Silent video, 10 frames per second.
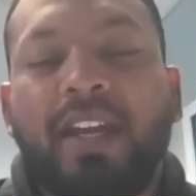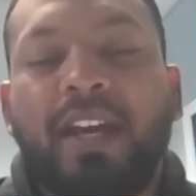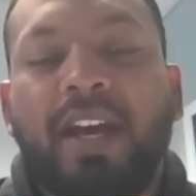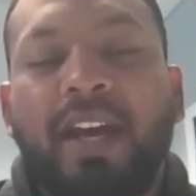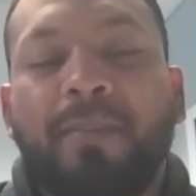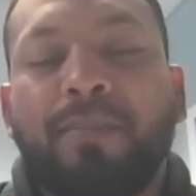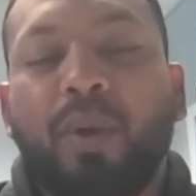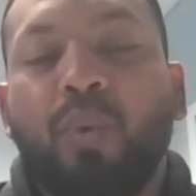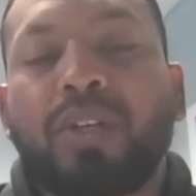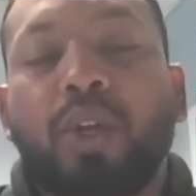
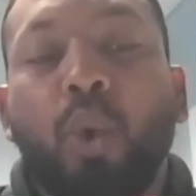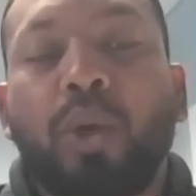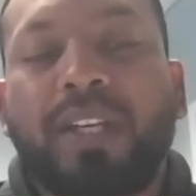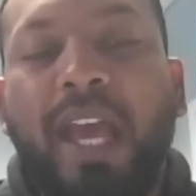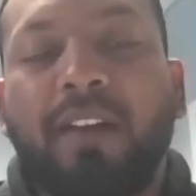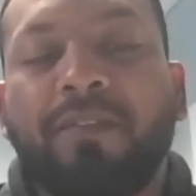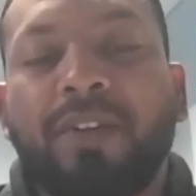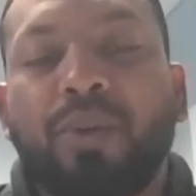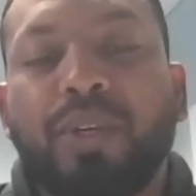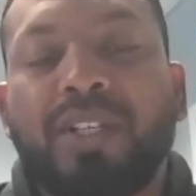was Lord Kelvin,
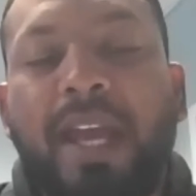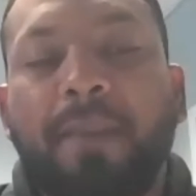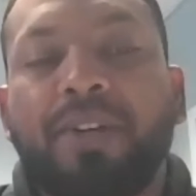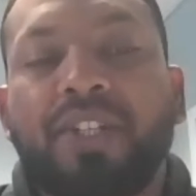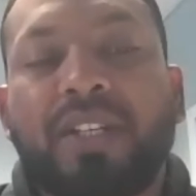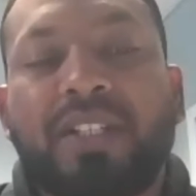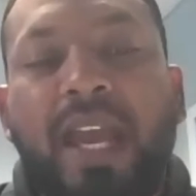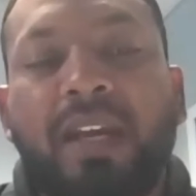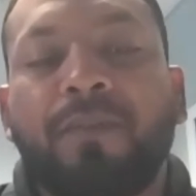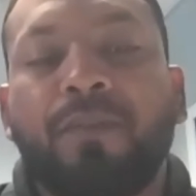who established a
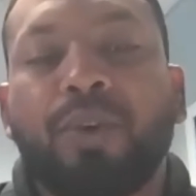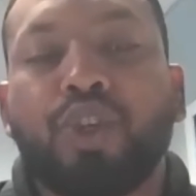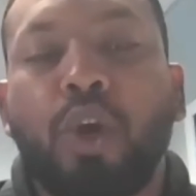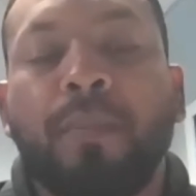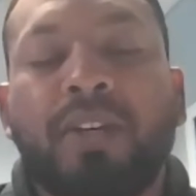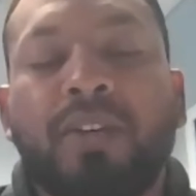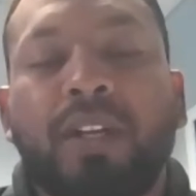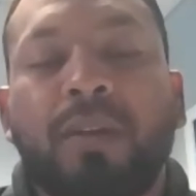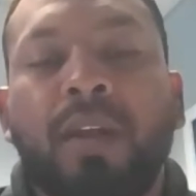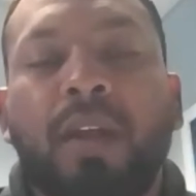standard for
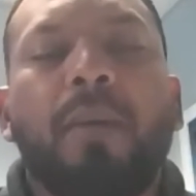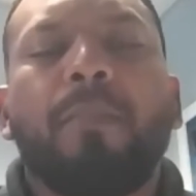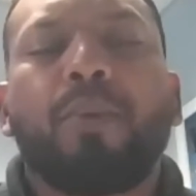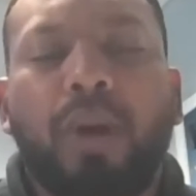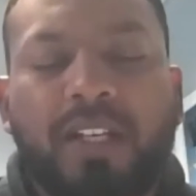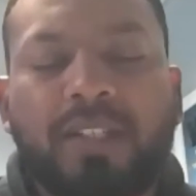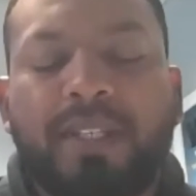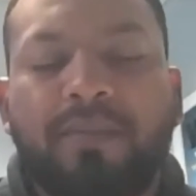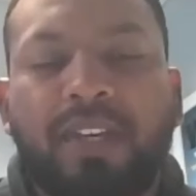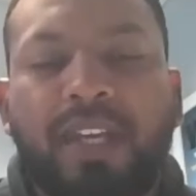geometrical product
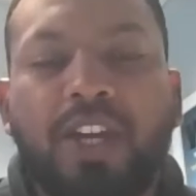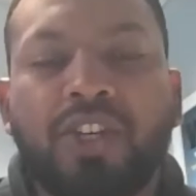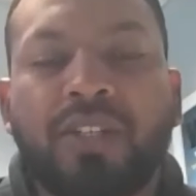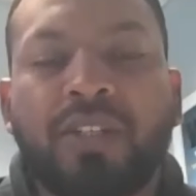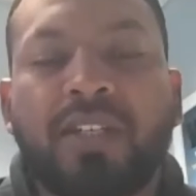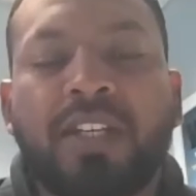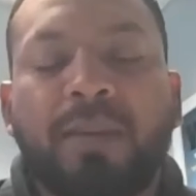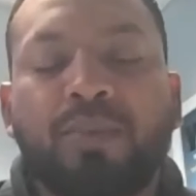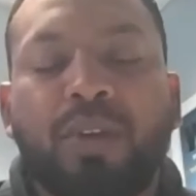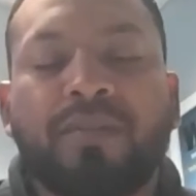specifications in
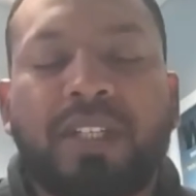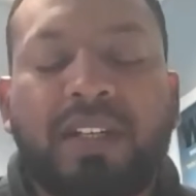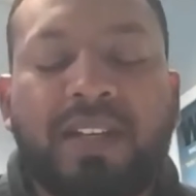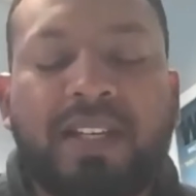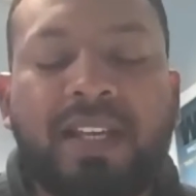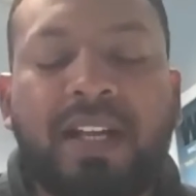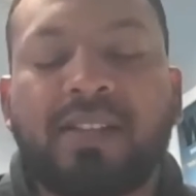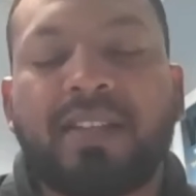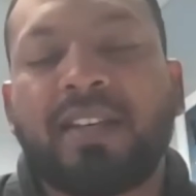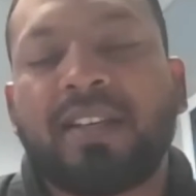terms of degrees
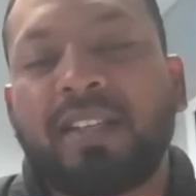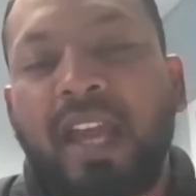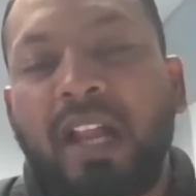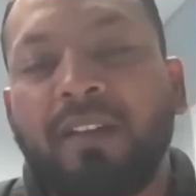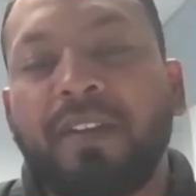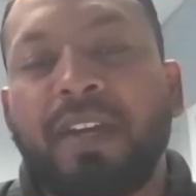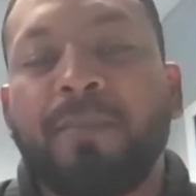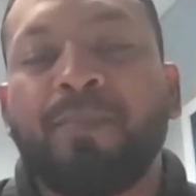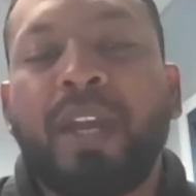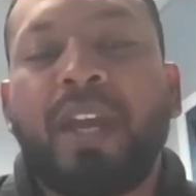Celsius,
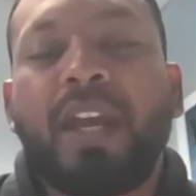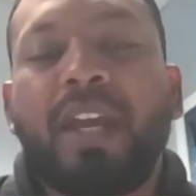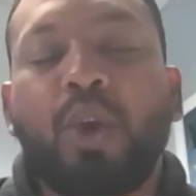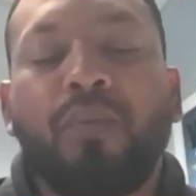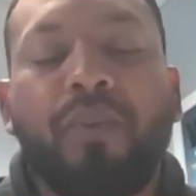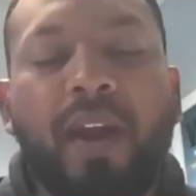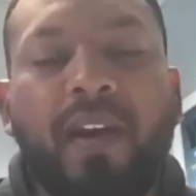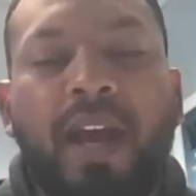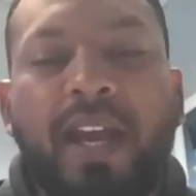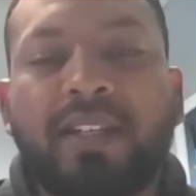Kelvin,
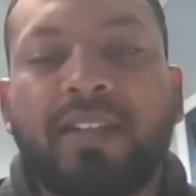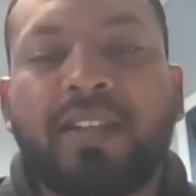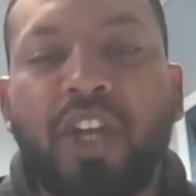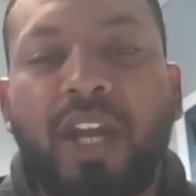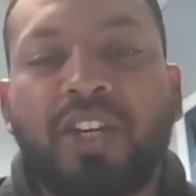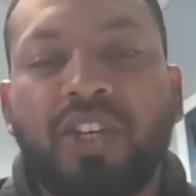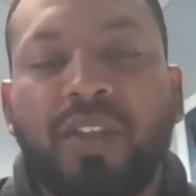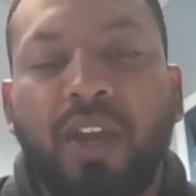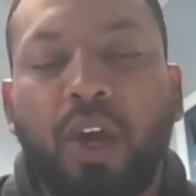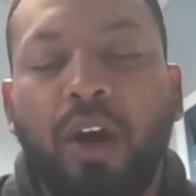Fahrenheit, and the changing
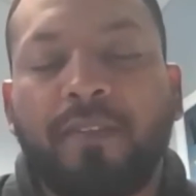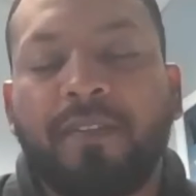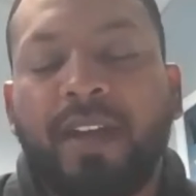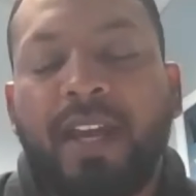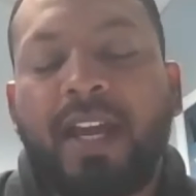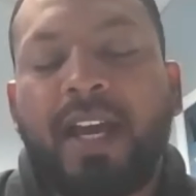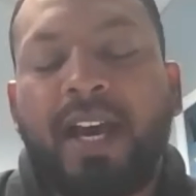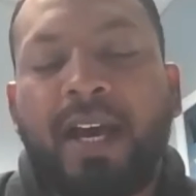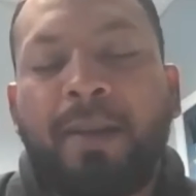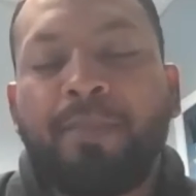thereof.
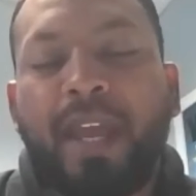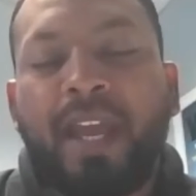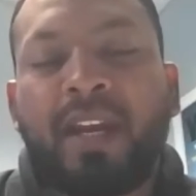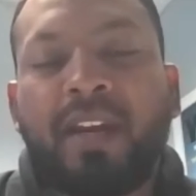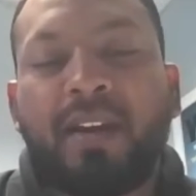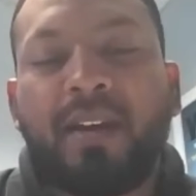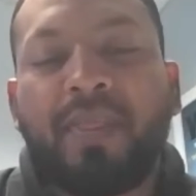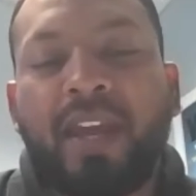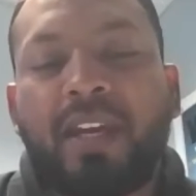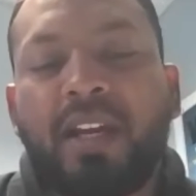And
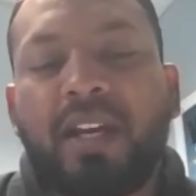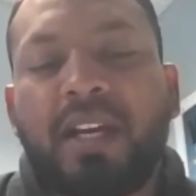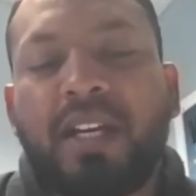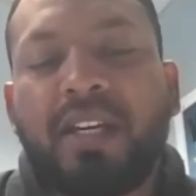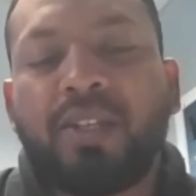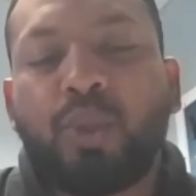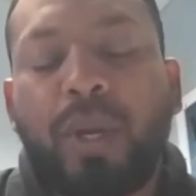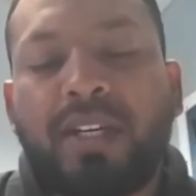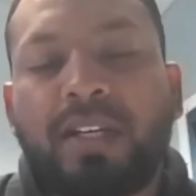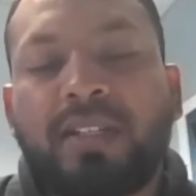then early
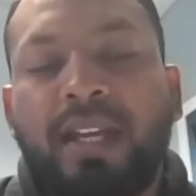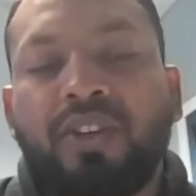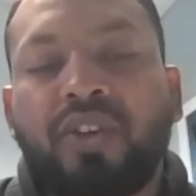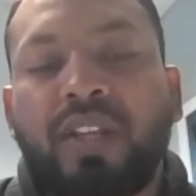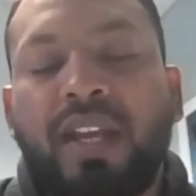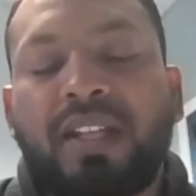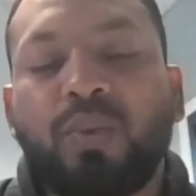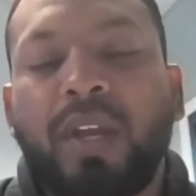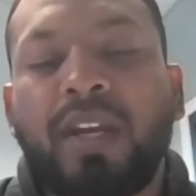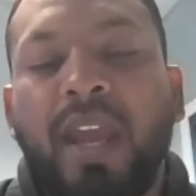20th century, that's
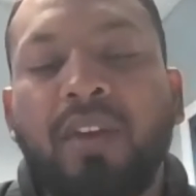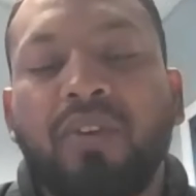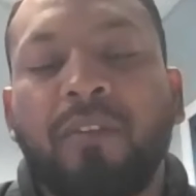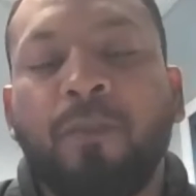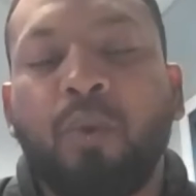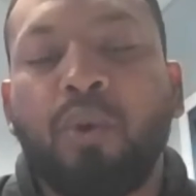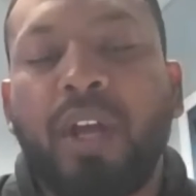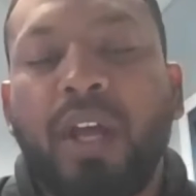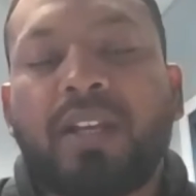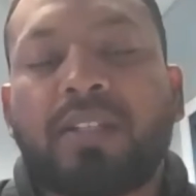when Henry Ford
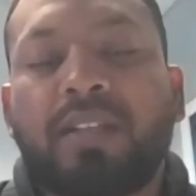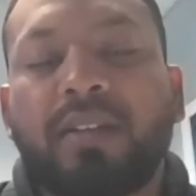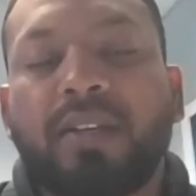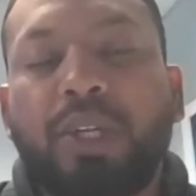started